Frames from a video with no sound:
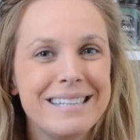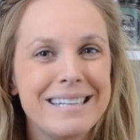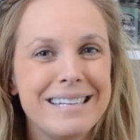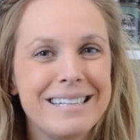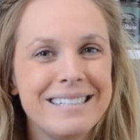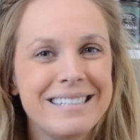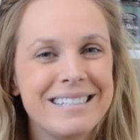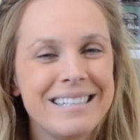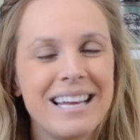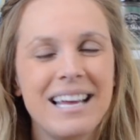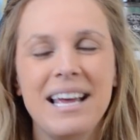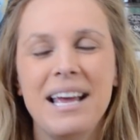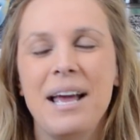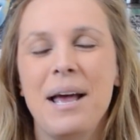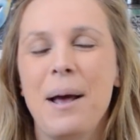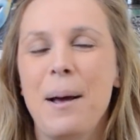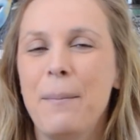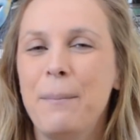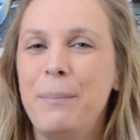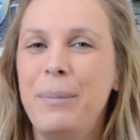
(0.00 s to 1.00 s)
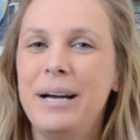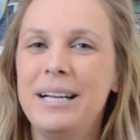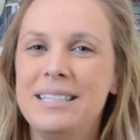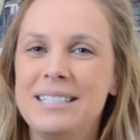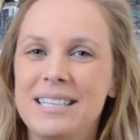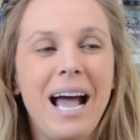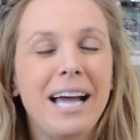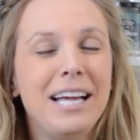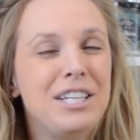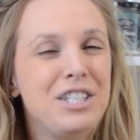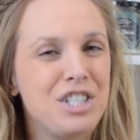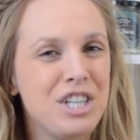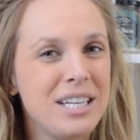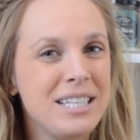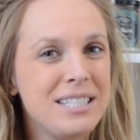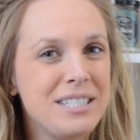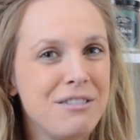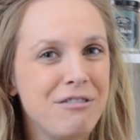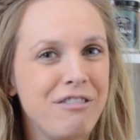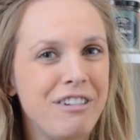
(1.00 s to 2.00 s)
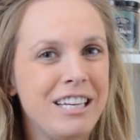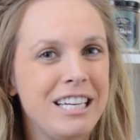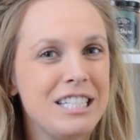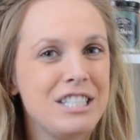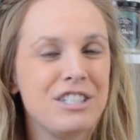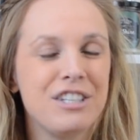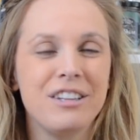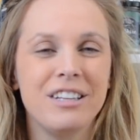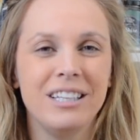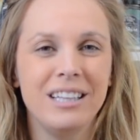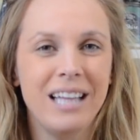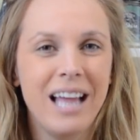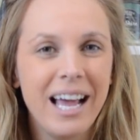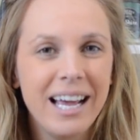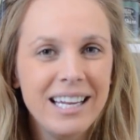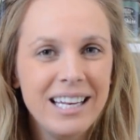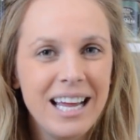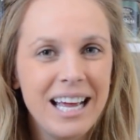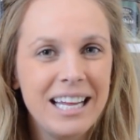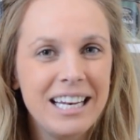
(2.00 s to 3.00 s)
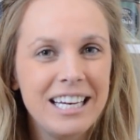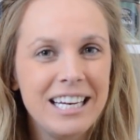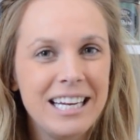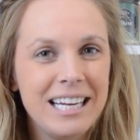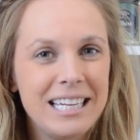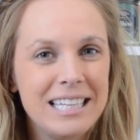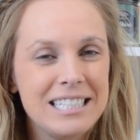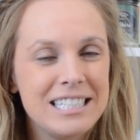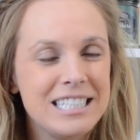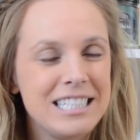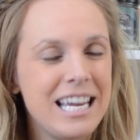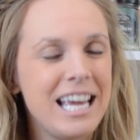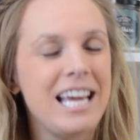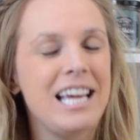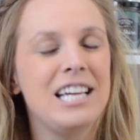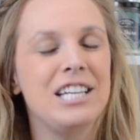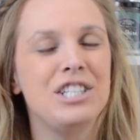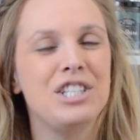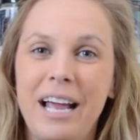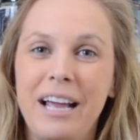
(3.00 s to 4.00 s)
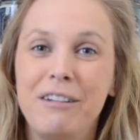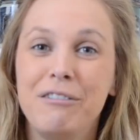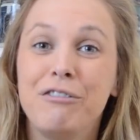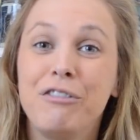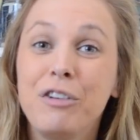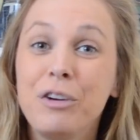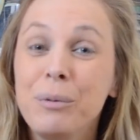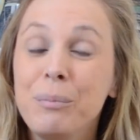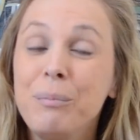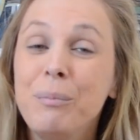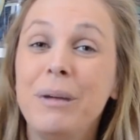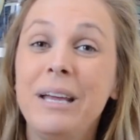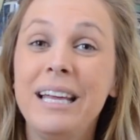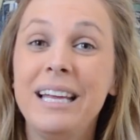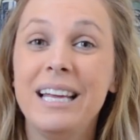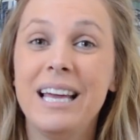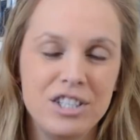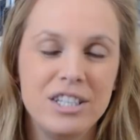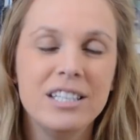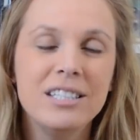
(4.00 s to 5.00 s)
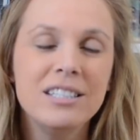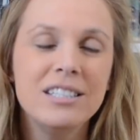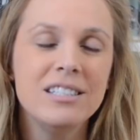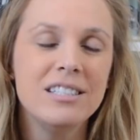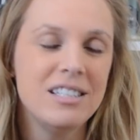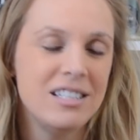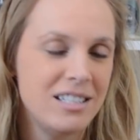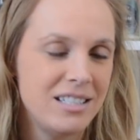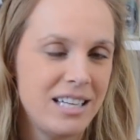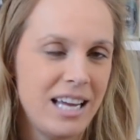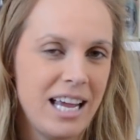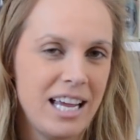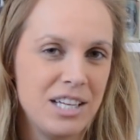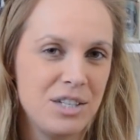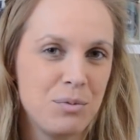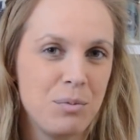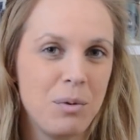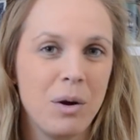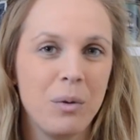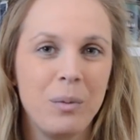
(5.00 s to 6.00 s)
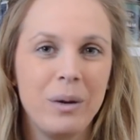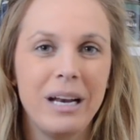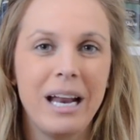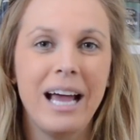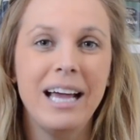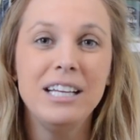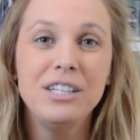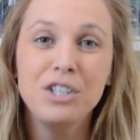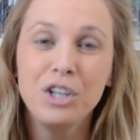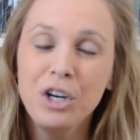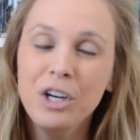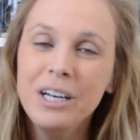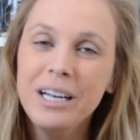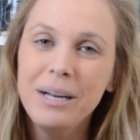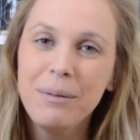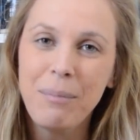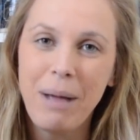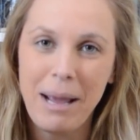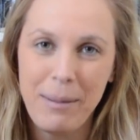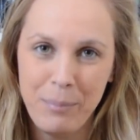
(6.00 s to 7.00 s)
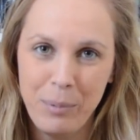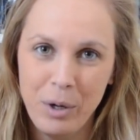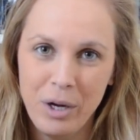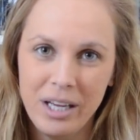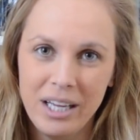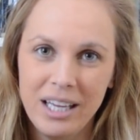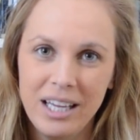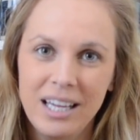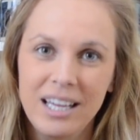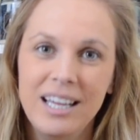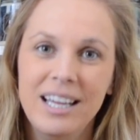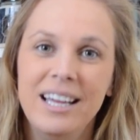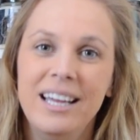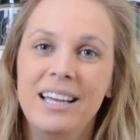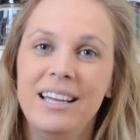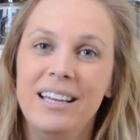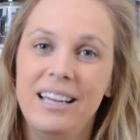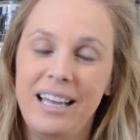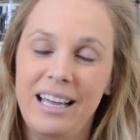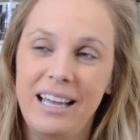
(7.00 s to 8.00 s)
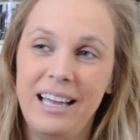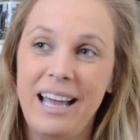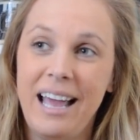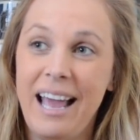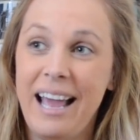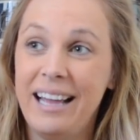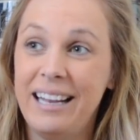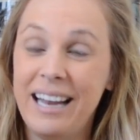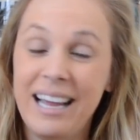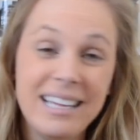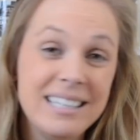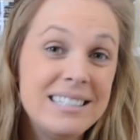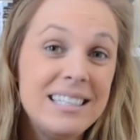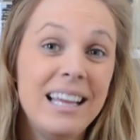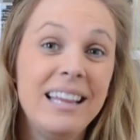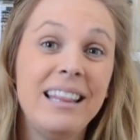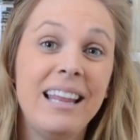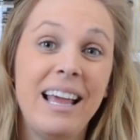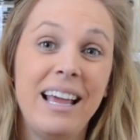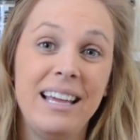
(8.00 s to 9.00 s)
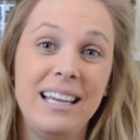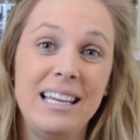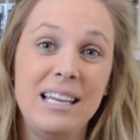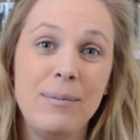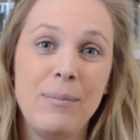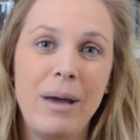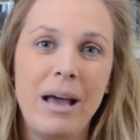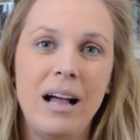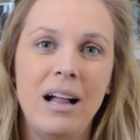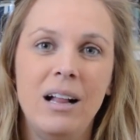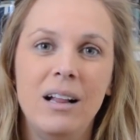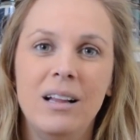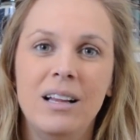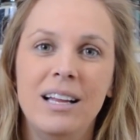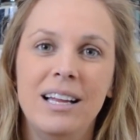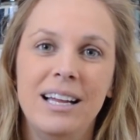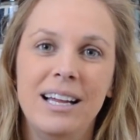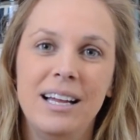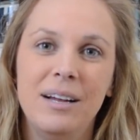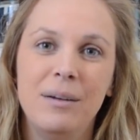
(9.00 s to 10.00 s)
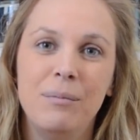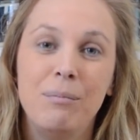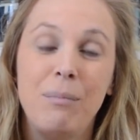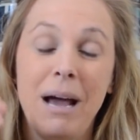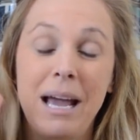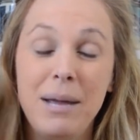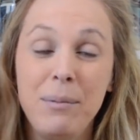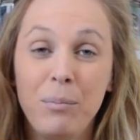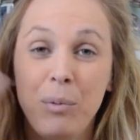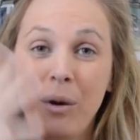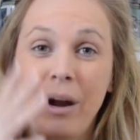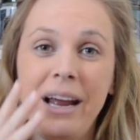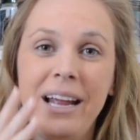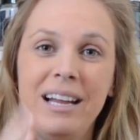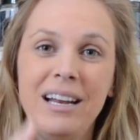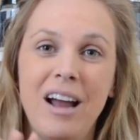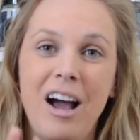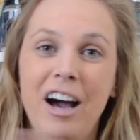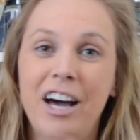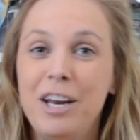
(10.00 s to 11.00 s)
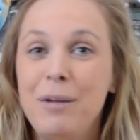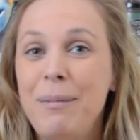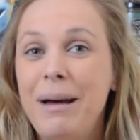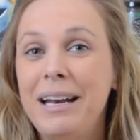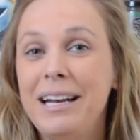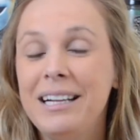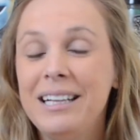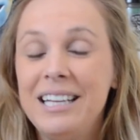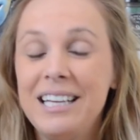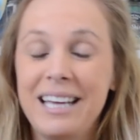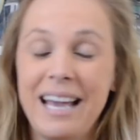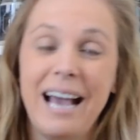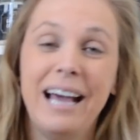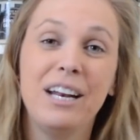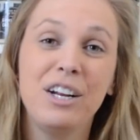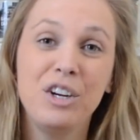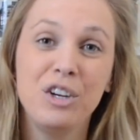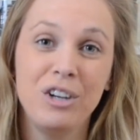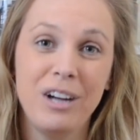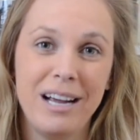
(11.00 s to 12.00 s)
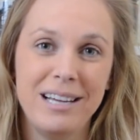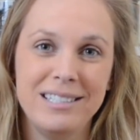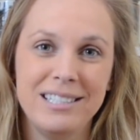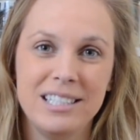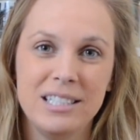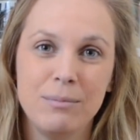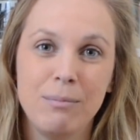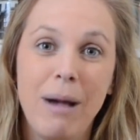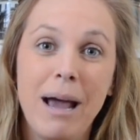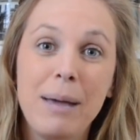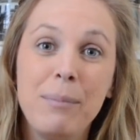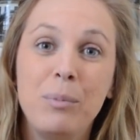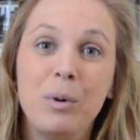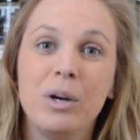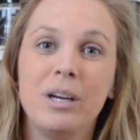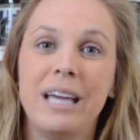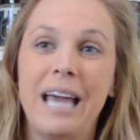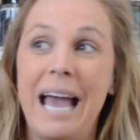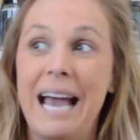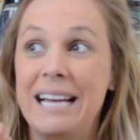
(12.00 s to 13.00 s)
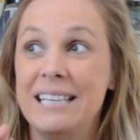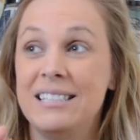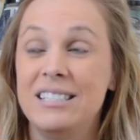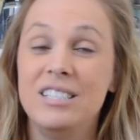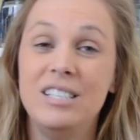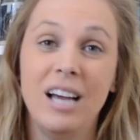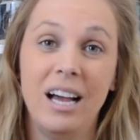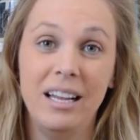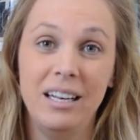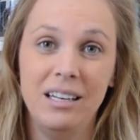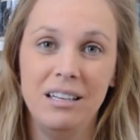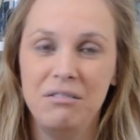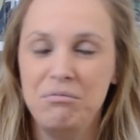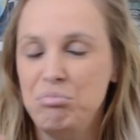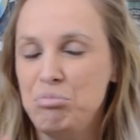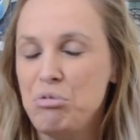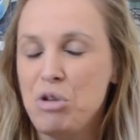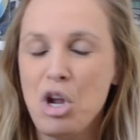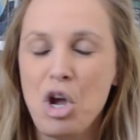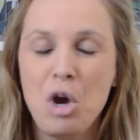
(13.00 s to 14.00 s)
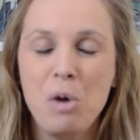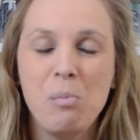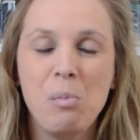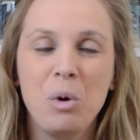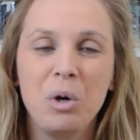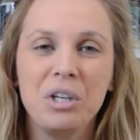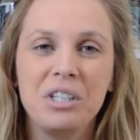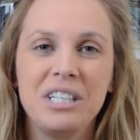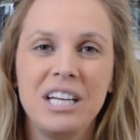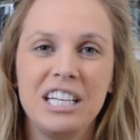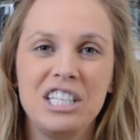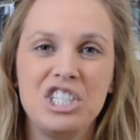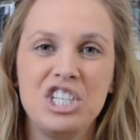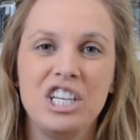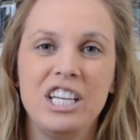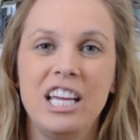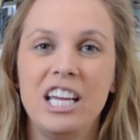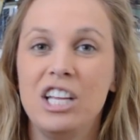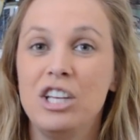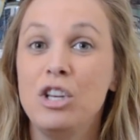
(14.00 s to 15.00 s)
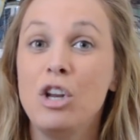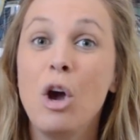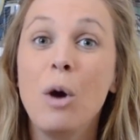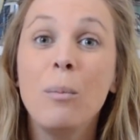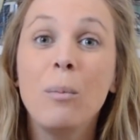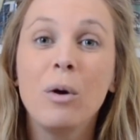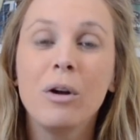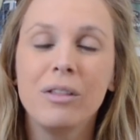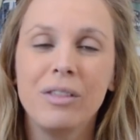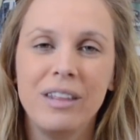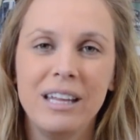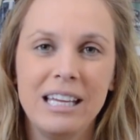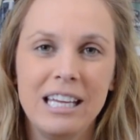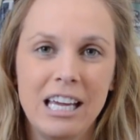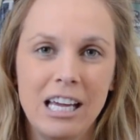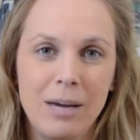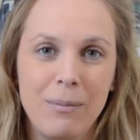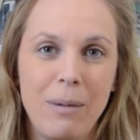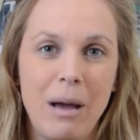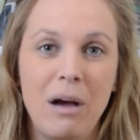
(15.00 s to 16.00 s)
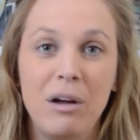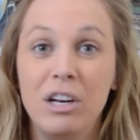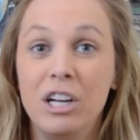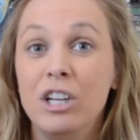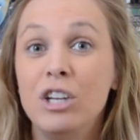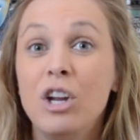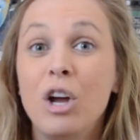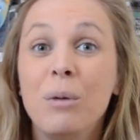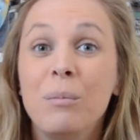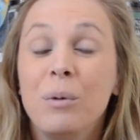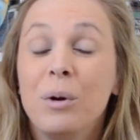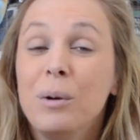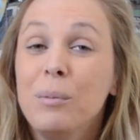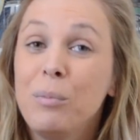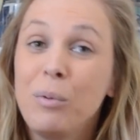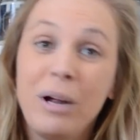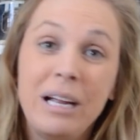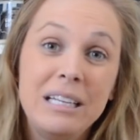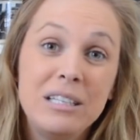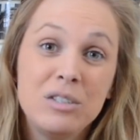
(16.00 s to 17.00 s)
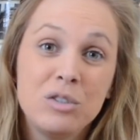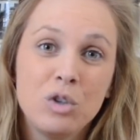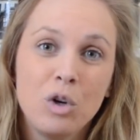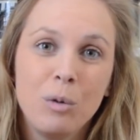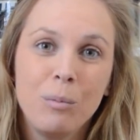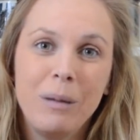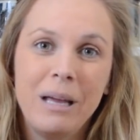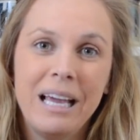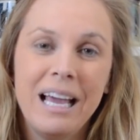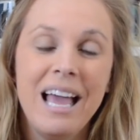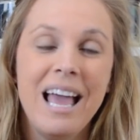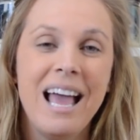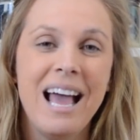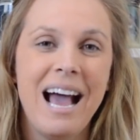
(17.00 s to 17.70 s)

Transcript: this, but I just finished the line editing stage, and for me this is the stage where when I turn in my book and I send that email, my brain automatically categorizes my book as done. No more touching it, no more thinking about it, no more brainstorming.